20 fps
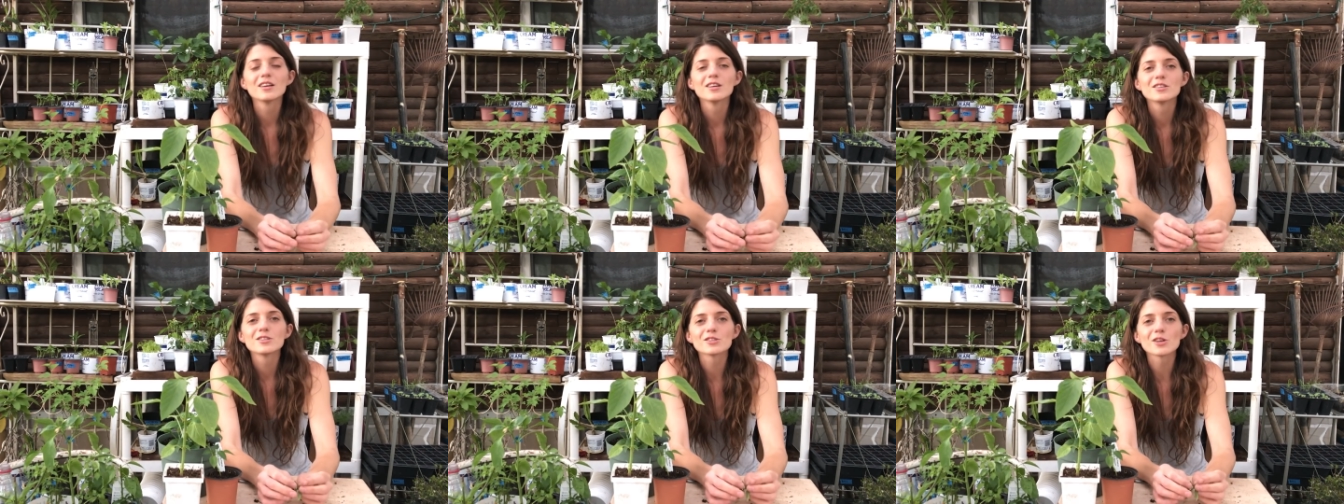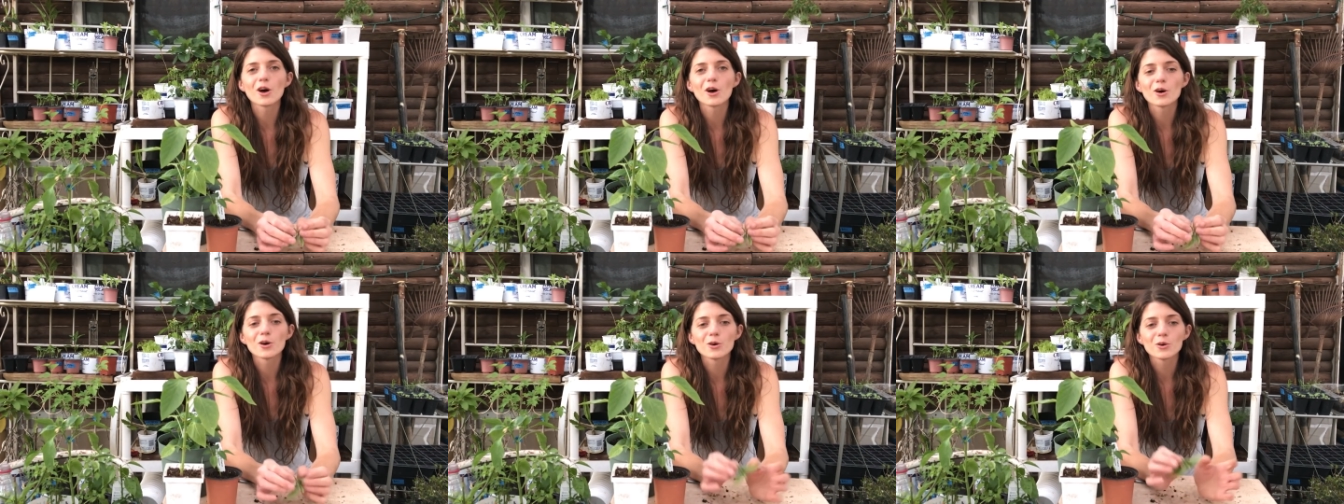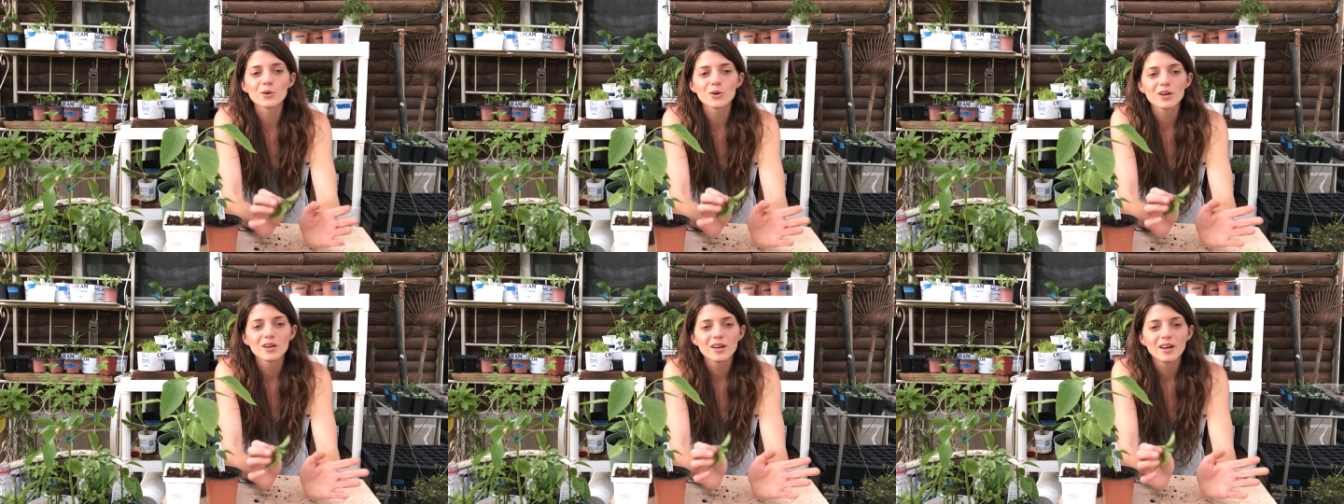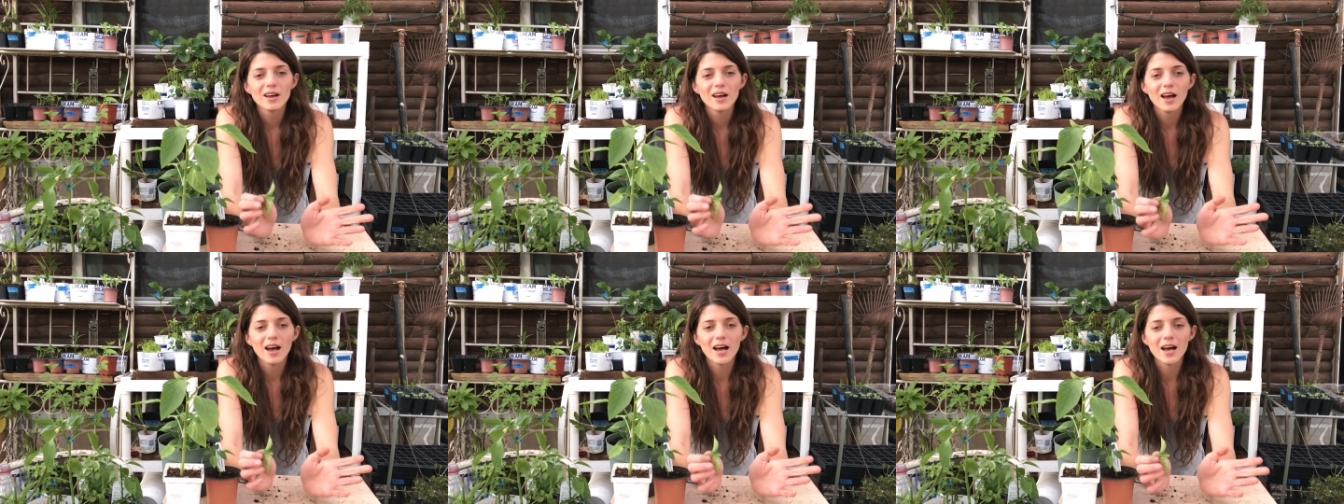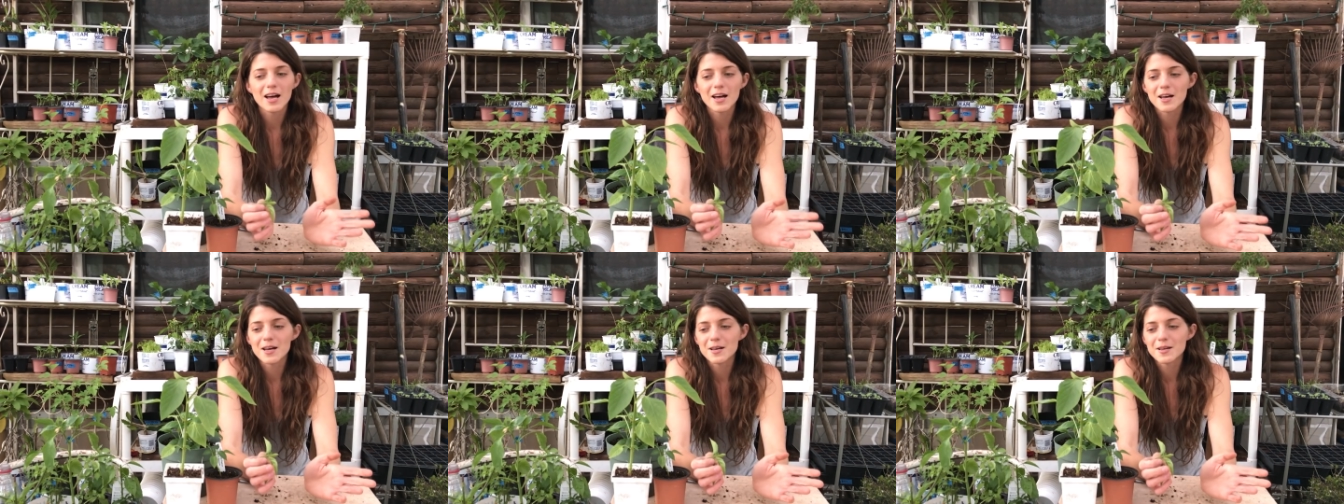So,
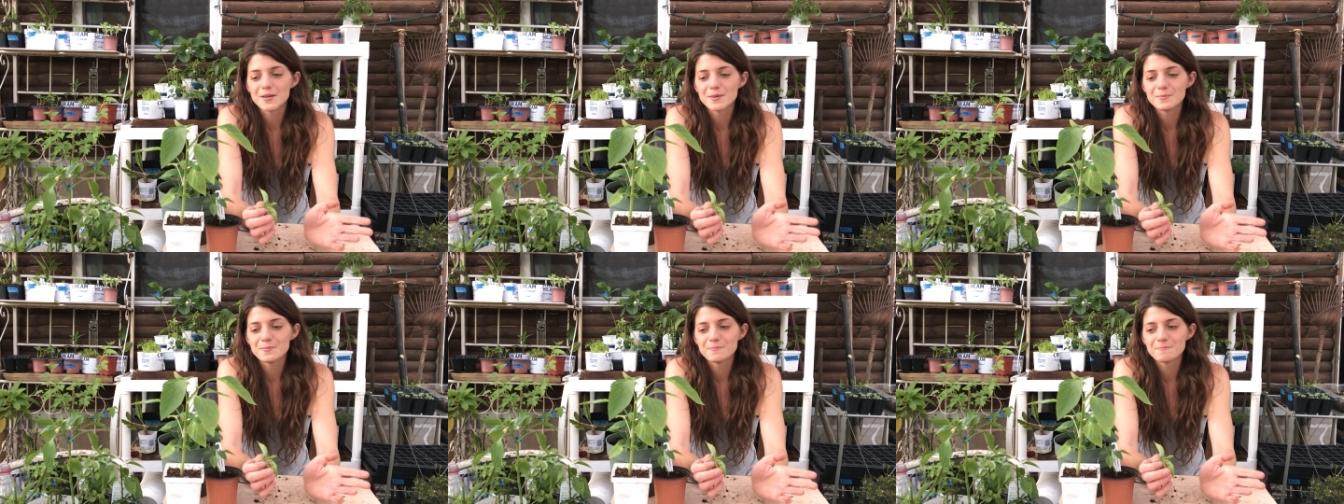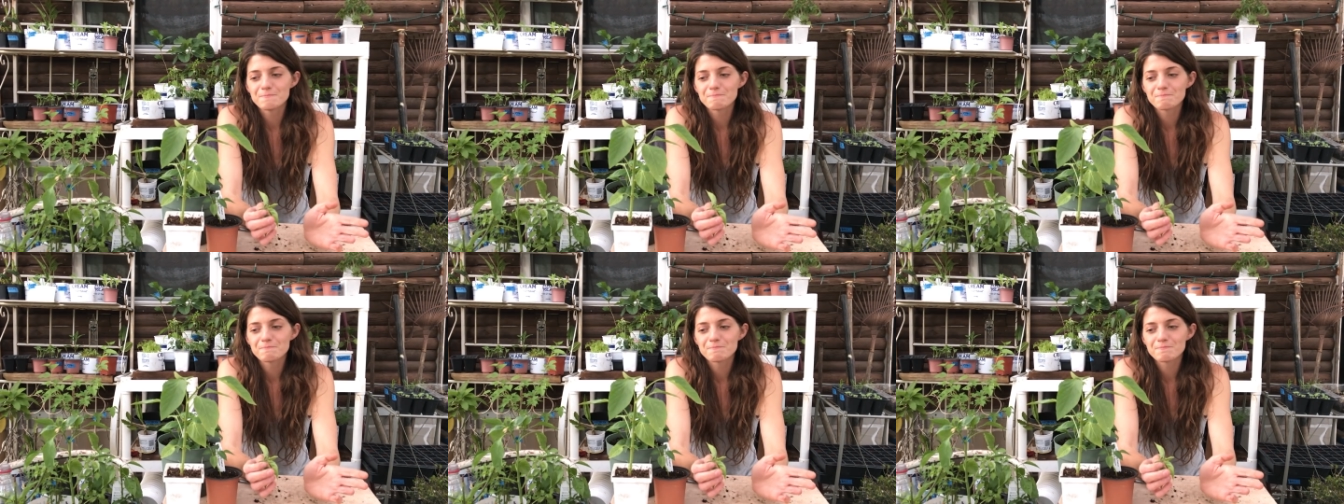um,